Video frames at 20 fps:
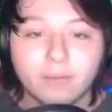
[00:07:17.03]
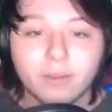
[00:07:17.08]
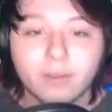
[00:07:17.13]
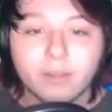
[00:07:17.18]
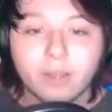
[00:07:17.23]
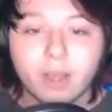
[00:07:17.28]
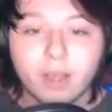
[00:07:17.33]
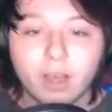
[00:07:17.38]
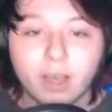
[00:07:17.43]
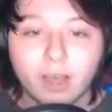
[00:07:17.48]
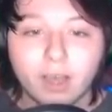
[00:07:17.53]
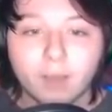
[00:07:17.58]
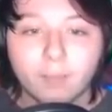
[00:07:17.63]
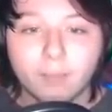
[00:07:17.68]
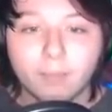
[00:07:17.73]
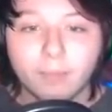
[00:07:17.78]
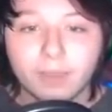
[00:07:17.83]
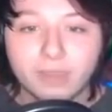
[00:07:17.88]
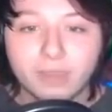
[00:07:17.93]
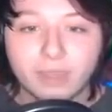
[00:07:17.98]
um,
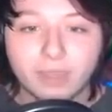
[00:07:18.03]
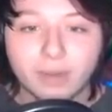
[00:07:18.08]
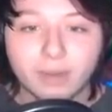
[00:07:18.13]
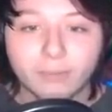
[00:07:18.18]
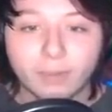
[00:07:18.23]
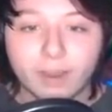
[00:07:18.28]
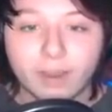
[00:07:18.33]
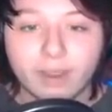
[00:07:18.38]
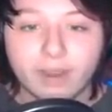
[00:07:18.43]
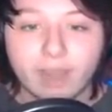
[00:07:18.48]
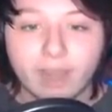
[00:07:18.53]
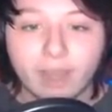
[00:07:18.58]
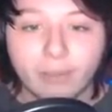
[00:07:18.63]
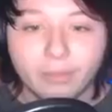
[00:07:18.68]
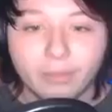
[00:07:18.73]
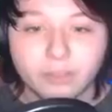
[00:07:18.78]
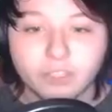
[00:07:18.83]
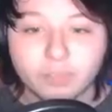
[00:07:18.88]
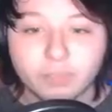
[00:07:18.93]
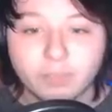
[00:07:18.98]
Lincoln right now.
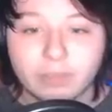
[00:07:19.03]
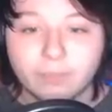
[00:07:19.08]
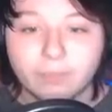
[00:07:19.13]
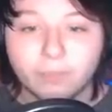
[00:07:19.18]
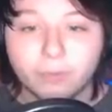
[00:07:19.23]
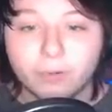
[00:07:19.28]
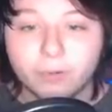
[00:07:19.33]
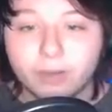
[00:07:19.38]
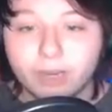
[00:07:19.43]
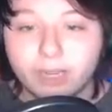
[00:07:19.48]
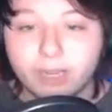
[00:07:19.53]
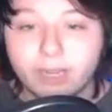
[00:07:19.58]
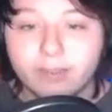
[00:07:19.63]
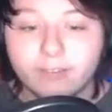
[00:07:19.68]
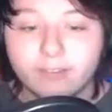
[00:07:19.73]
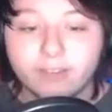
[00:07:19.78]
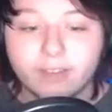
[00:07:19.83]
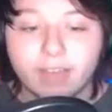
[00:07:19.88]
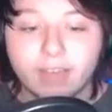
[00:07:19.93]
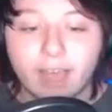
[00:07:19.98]
This should be pretty
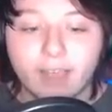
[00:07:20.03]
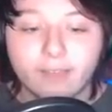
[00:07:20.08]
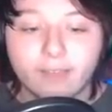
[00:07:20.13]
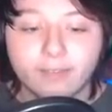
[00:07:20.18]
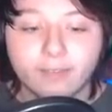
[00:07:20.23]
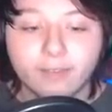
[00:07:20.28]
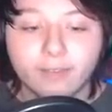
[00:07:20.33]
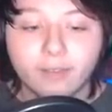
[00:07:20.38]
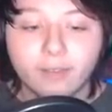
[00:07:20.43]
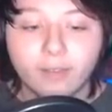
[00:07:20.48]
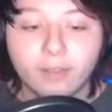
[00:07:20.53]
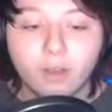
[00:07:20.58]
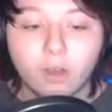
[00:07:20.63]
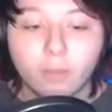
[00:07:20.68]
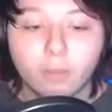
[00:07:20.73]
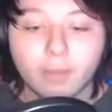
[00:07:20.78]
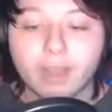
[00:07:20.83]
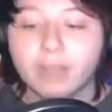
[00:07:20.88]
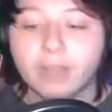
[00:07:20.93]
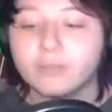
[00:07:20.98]
easy, guys. Oh
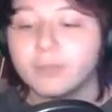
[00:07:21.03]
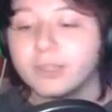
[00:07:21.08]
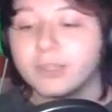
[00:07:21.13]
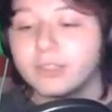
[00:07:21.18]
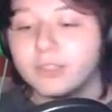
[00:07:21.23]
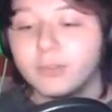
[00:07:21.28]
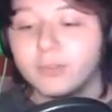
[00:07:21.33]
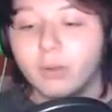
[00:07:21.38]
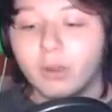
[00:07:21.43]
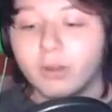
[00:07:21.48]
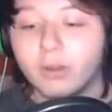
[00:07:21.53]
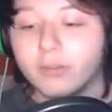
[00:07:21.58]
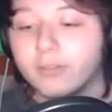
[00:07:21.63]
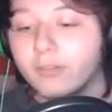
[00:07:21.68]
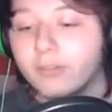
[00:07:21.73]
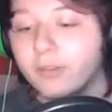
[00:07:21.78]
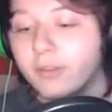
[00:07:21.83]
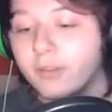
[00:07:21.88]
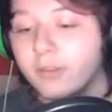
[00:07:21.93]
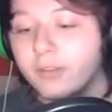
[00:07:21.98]
my gosh, we're at two hearts.
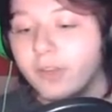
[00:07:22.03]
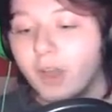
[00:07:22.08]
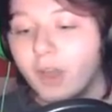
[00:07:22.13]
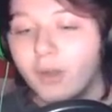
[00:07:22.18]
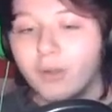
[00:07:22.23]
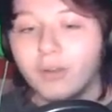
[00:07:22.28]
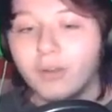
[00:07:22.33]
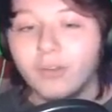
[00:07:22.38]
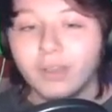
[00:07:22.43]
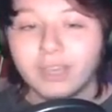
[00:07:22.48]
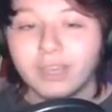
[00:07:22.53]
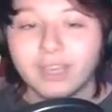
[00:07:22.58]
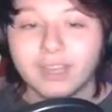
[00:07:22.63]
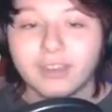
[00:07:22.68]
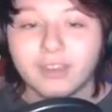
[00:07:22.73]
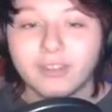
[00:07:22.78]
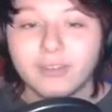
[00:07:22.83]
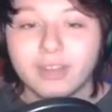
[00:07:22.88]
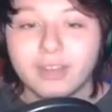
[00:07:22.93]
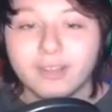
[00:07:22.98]
No, Wicked,
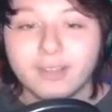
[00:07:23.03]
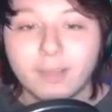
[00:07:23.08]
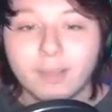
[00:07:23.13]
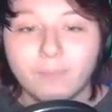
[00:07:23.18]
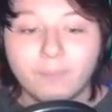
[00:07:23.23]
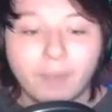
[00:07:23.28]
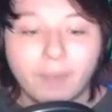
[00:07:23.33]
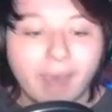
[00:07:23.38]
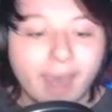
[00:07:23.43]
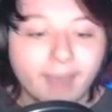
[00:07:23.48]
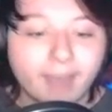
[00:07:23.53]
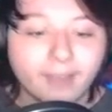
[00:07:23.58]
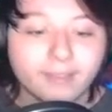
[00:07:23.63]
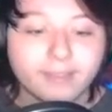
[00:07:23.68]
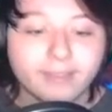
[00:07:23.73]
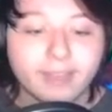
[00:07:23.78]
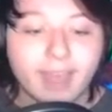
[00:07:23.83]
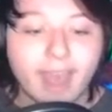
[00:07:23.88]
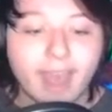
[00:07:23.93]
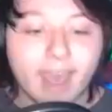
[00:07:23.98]
you need to back the
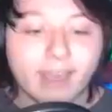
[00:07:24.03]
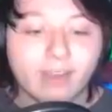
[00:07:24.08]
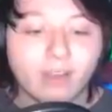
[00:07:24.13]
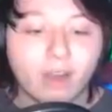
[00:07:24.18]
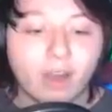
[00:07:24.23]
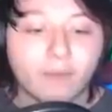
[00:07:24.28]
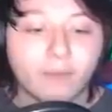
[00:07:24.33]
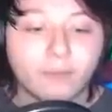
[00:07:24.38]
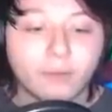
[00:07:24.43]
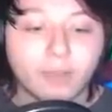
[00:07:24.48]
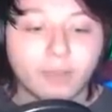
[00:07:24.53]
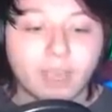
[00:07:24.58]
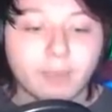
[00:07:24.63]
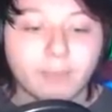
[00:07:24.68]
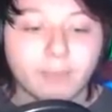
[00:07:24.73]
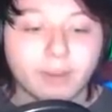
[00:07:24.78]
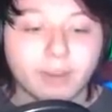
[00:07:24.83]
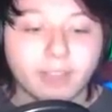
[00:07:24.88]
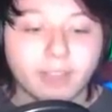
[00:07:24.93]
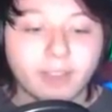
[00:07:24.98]
heck off, okay,
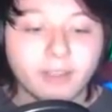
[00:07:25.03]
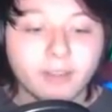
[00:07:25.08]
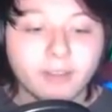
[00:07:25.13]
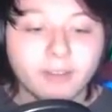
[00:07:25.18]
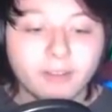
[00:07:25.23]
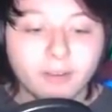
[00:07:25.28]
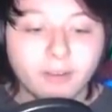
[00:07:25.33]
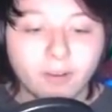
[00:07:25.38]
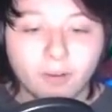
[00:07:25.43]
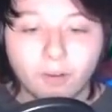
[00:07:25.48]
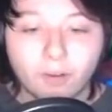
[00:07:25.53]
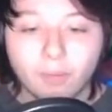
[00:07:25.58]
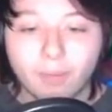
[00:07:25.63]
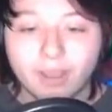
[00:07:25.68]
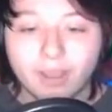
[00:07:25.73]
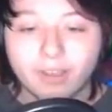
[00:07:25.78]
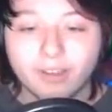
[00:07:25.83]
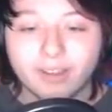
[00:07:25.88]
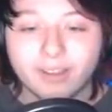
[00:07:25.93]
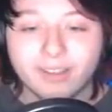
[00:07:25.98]
buddy? Oh my
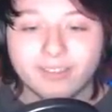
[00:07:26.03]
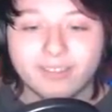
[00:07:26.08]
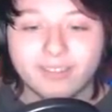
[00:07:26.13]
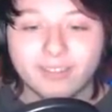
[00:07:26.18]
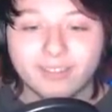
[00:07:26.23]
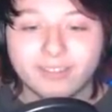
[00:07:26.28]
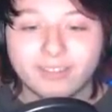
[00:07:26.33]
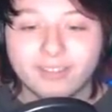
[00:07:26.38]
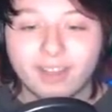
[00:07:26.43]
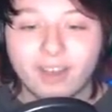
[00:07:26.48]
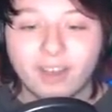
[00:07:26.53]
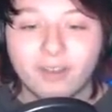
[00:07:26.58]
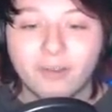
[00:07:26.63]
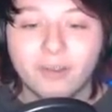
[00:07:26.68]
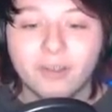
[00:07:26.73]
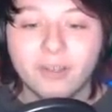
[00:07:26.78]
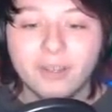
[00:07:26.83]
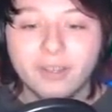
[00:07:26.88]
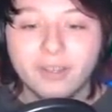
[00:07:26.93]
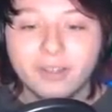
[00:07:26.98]
goodness, let's go.
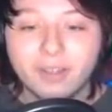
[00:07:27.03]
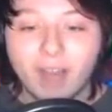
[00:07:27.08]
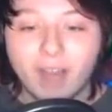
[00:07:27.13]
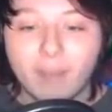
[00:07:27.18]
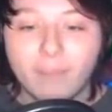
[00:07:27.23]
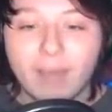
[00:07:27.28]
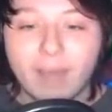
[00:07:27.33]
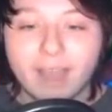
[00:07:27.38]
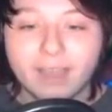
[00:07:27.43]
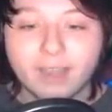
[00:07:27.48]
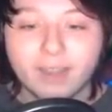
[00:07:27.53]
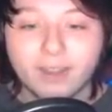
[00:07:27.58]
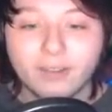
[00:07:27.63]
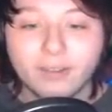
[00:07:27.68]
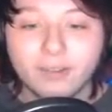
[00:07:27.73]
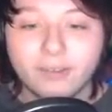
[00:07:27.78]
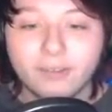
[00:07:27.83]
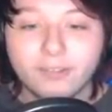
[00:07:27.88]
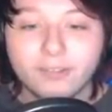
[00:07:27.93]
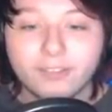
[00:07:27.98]
I'm not gonna
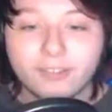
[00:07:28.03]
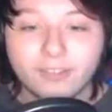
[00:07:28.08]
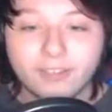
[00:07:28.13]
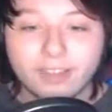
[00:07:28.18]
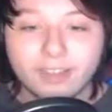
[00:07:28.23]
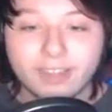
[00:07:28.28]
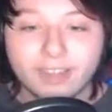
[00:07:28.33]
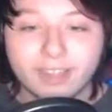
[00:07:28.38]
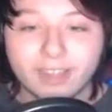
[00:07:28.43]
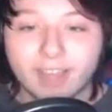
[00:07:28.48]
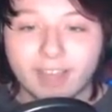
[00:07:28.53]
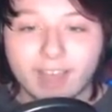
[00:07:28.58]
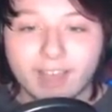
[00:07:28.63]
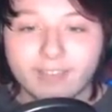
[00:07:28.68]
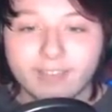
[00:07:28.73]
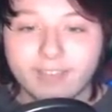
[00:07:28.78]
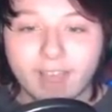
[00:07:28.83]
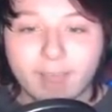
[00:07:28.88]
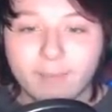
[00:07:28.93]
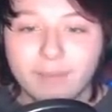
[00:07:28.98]
lose to Lincoln, guys.
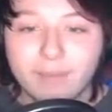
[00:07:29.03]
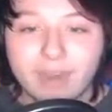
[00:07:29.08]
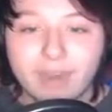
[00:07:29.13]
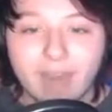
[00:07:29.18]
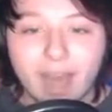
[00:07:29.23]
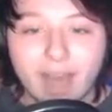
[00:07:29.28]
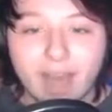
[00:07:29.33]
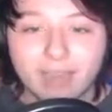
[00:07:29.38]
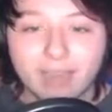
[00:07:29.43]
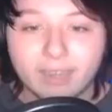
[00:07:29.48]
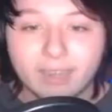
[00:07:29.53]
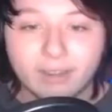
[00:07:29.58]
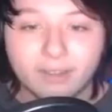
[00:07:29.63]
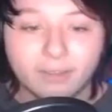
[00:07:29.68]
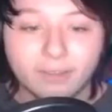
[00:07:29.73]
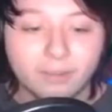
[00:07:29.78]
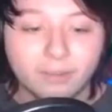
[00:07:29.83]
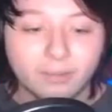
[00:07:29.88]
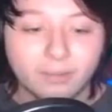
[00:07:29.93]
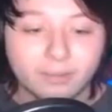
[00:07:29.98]
I'm not gonna
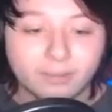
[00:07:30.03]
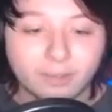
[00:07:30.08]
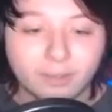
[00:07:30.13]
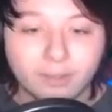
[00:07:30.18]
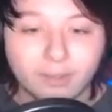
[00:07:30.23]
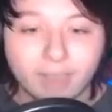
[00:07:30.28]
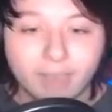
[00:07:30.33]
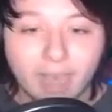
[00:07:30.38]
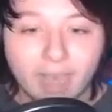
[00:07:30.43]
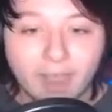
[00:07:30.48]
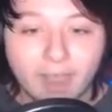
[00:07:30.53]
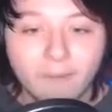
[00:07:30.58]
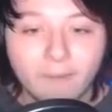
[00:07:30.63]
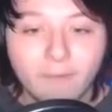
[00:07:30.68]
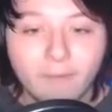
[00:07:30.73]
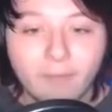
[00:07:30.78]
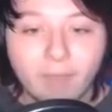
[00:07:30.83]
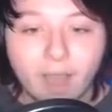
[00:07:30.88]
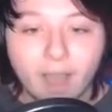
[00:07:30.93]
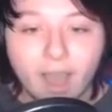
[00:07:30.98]
lose, okay?
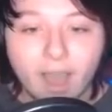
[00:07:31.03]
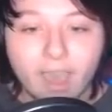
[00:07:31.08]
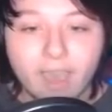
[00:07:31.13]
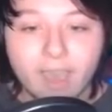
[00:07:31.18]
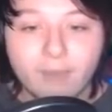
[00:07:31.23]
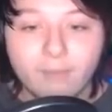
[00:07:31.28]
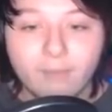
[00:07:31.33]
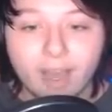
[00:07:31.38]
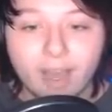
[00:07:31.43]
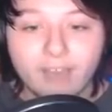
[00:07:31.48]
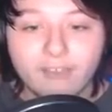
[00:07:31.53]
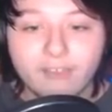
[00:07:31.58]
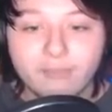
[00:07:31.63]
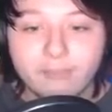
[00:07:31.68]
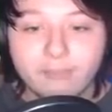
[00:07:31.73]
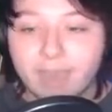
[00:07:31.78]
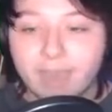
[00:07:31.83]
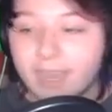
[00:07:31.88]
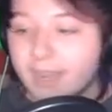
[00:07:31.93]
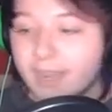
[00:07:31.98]
I am. I have
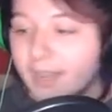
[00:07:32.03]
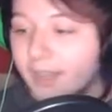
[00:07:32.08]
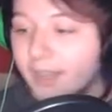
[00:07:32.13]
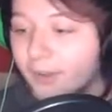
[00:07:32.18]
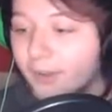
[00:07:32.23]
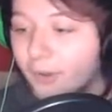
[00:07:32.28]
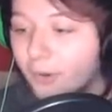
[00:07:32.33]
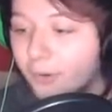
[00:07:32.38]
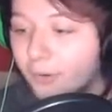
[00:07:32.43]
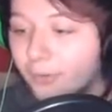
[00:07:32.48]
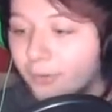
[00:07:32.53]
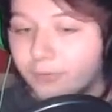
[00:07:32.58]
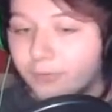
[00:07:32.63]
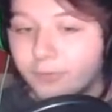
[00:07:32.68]
made an oath